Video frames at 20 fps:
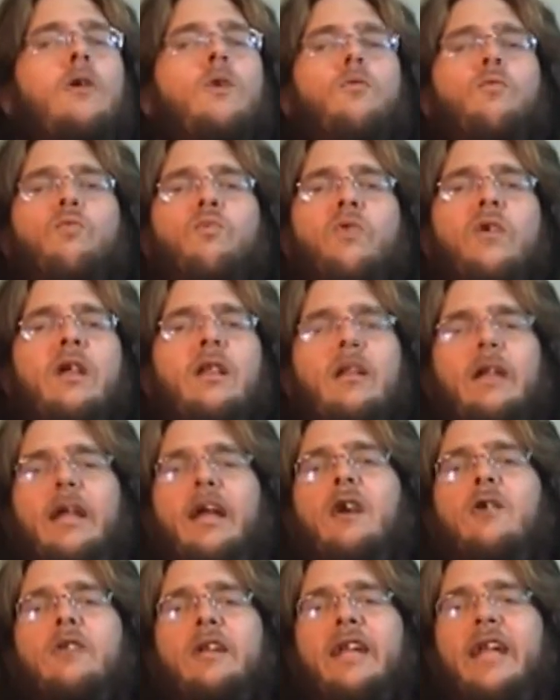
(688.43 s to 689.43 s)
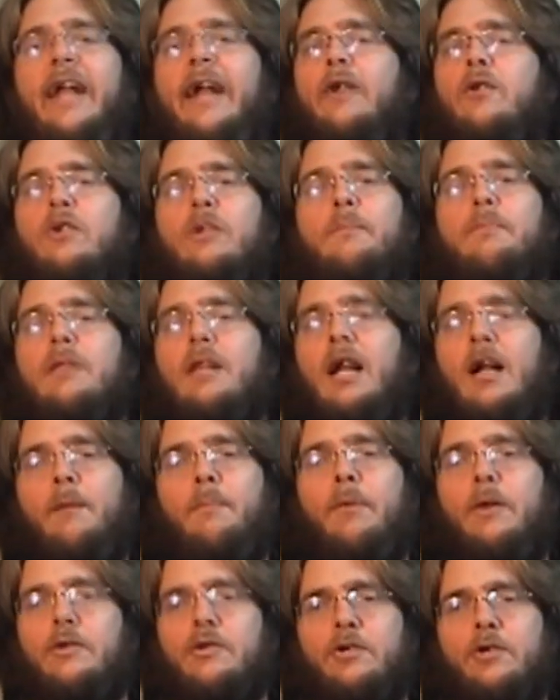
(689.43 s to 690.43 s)
really held a candle to
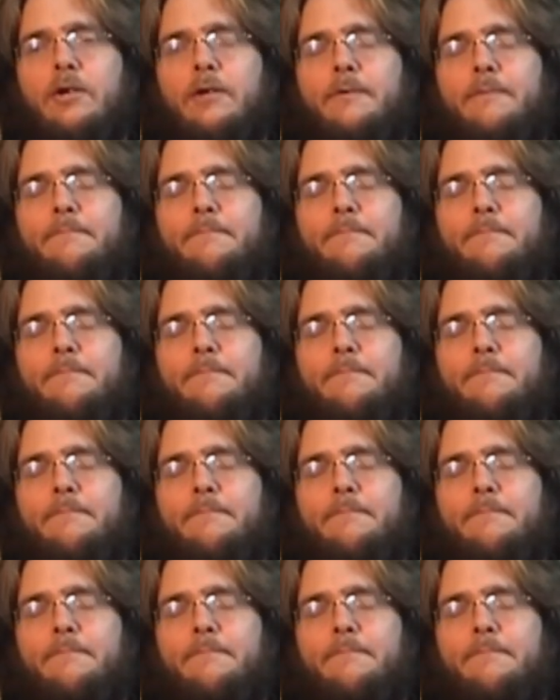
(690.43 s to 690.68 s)
Blockbuster.